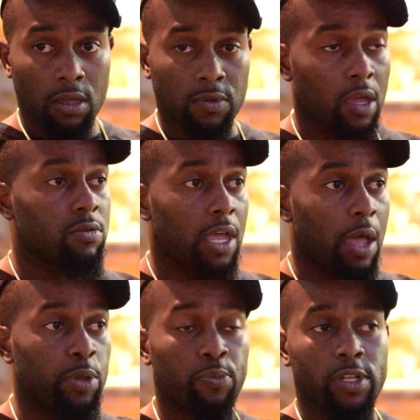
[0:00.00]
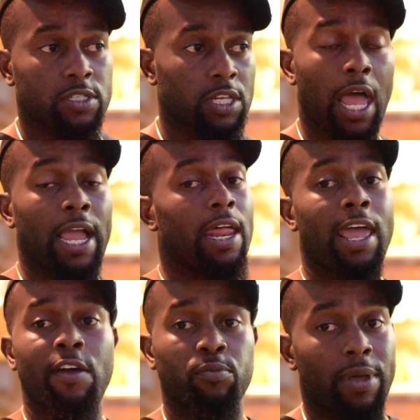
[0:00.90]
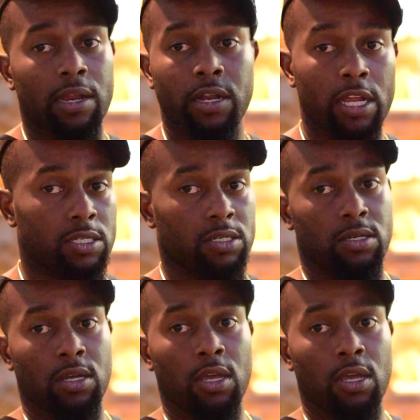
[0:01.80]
Now you got people that say, I got to have him back next year.